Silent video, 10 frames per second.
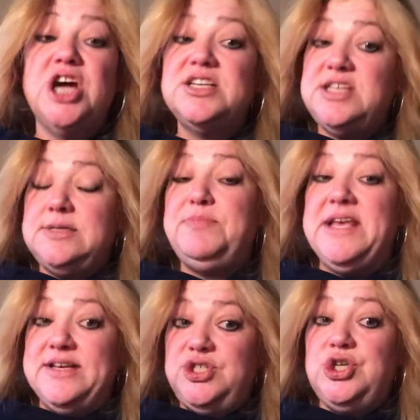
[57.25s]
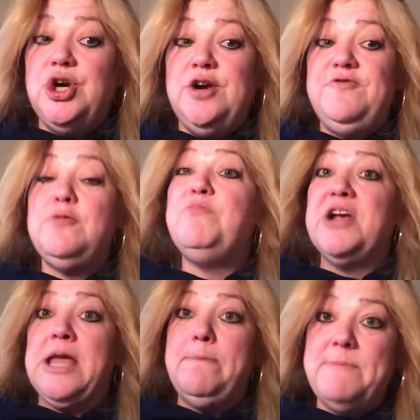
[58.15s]
justice being served,
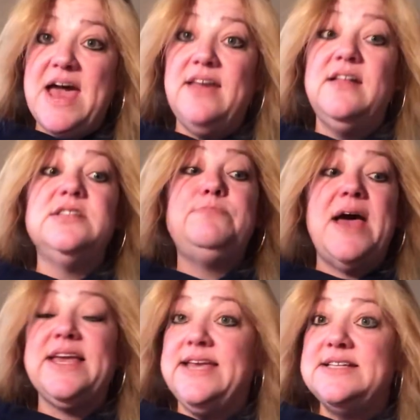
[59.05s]
bringing balance back